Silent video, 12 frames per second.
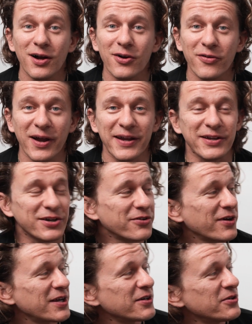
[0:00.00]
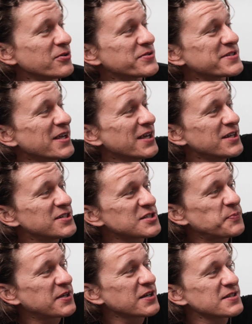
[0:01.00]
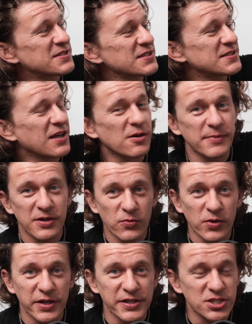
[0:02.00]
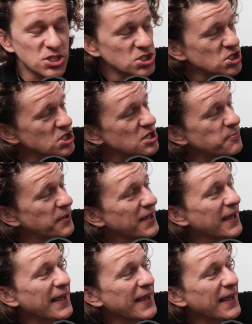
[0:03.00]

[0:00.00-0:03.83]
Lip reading: All right, great news. Just because this helmet was cheap